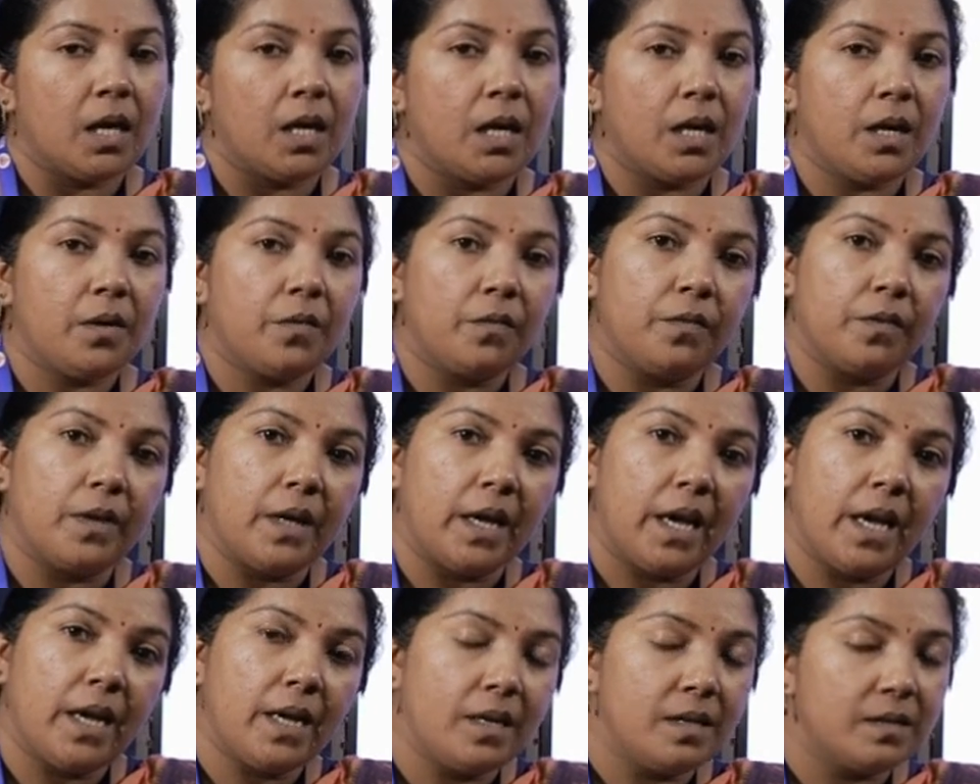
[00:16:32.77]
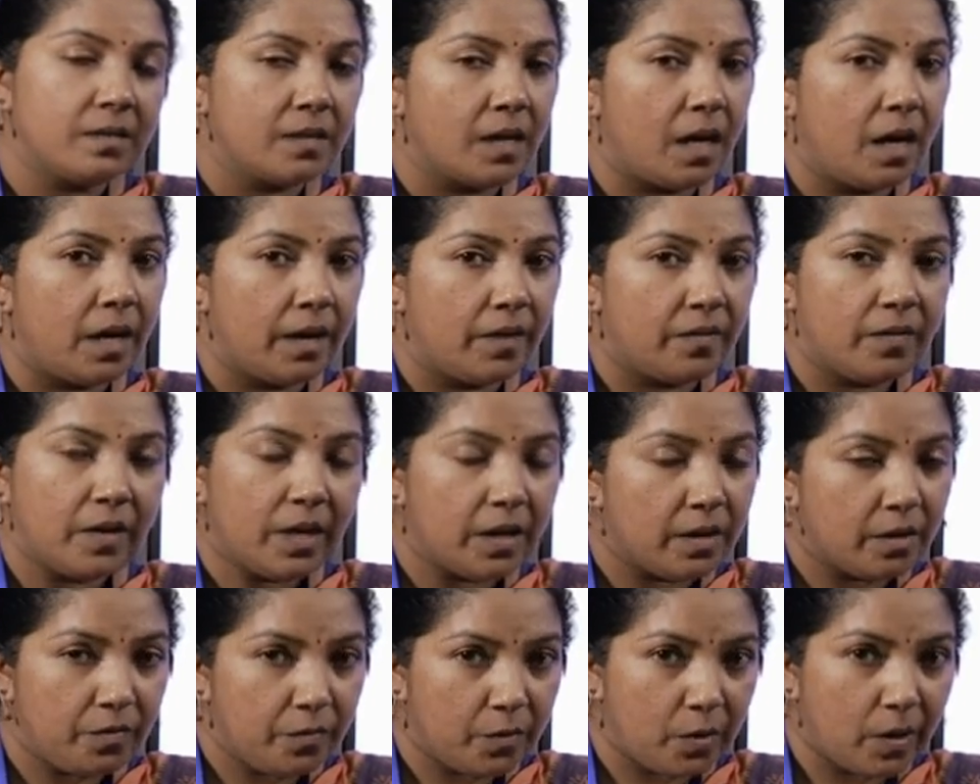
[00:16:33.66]

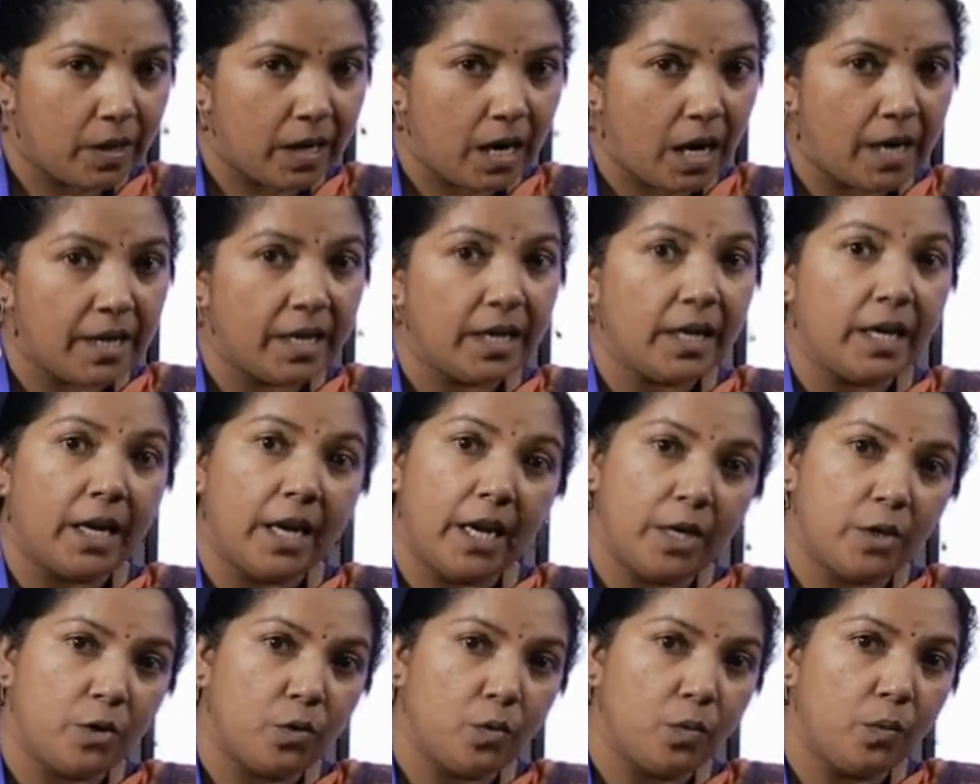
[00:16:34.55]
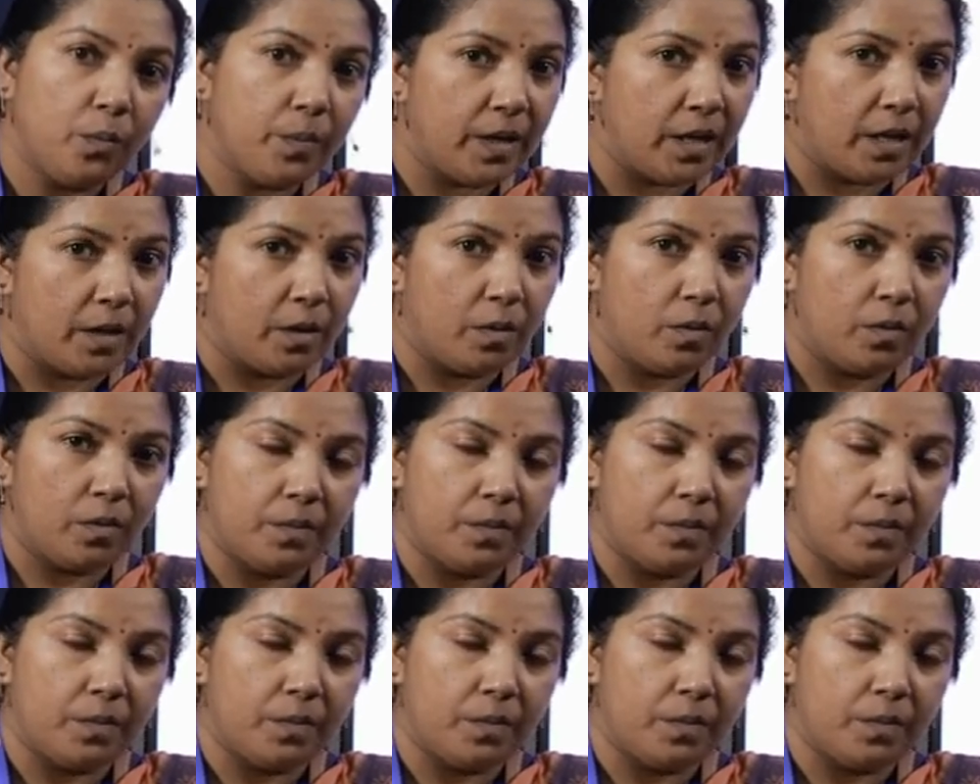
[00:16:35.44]
if you are adding A to B,